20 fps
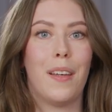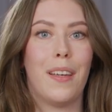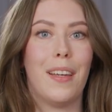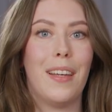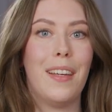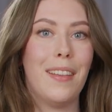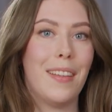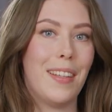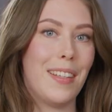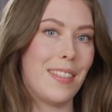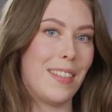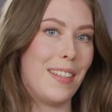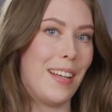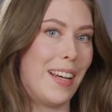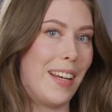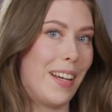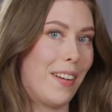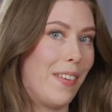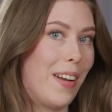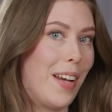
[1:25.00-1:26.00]
In this
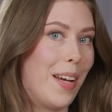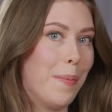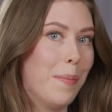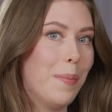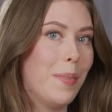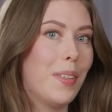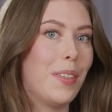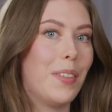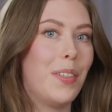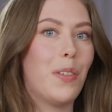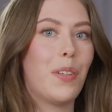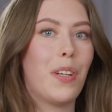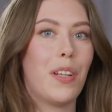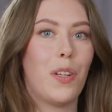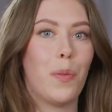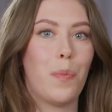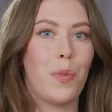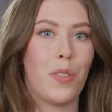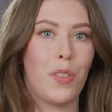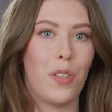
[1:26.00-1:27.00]
diagram, you
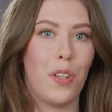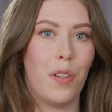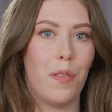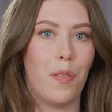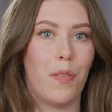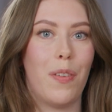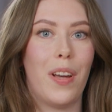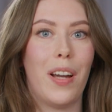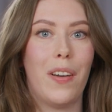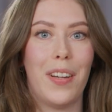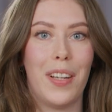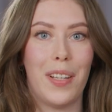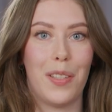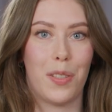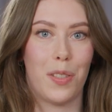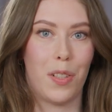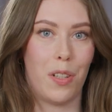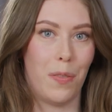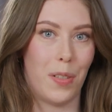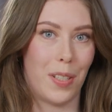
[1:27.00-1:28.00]
can observe
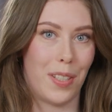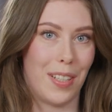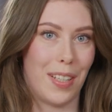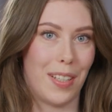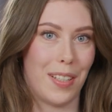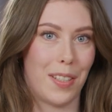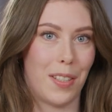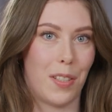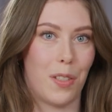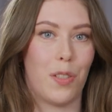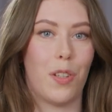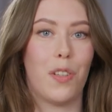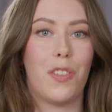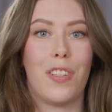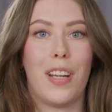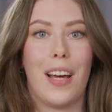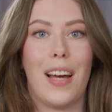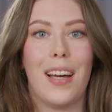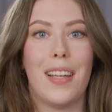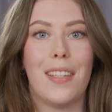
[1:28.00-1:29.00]
various services
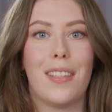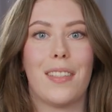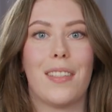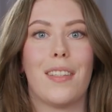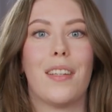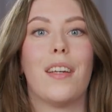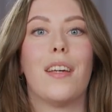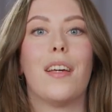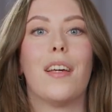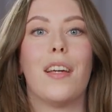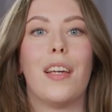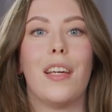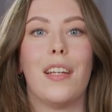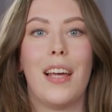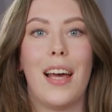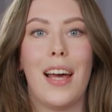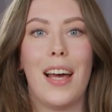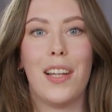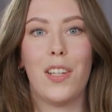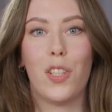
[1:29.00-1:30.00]
such as
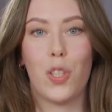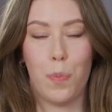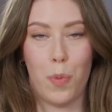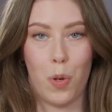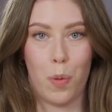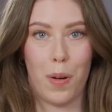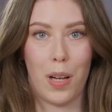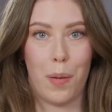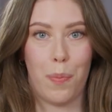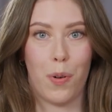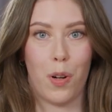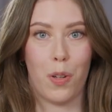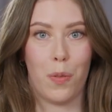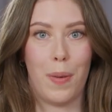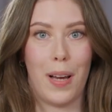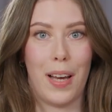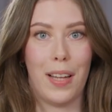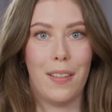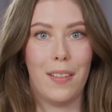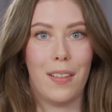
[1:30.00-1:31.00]
enhanced mobile
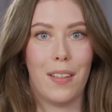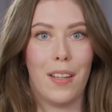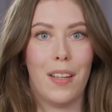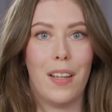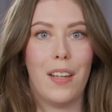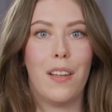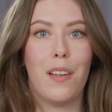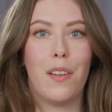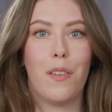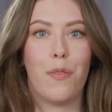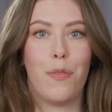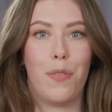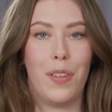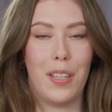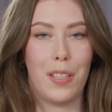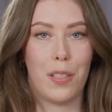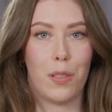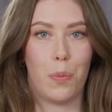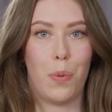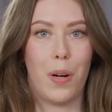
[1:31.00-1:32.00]
broadband,
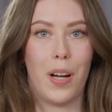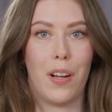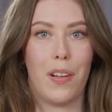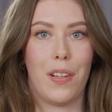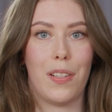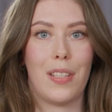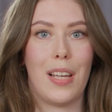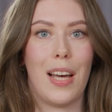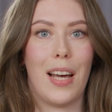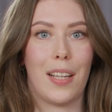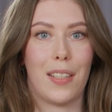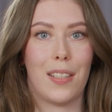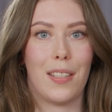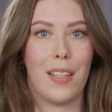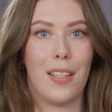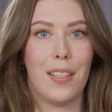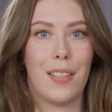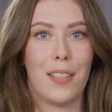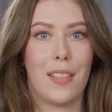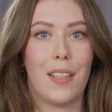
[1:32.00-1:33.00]
fixed wireless
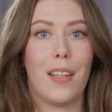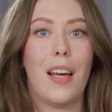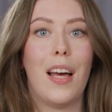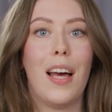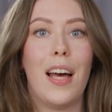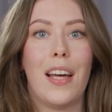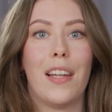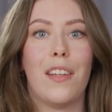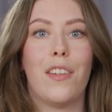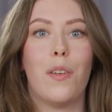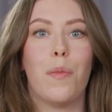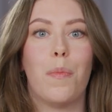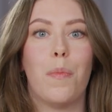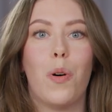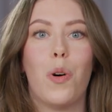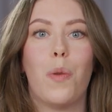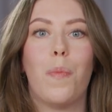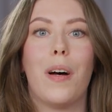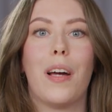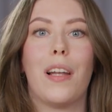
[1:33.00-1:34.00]
access, and
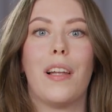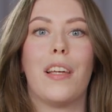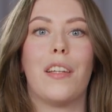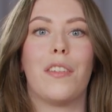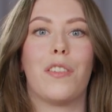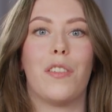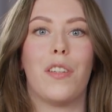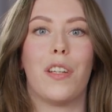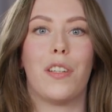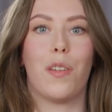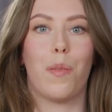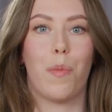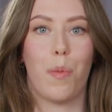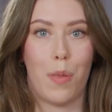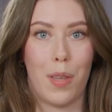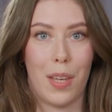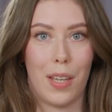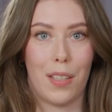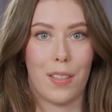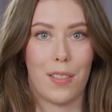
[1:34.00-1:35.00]
mobile Internet of
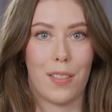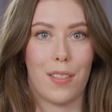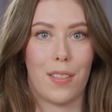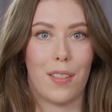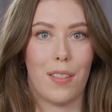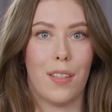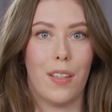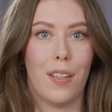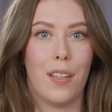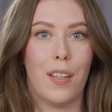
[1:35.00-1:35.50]
Things,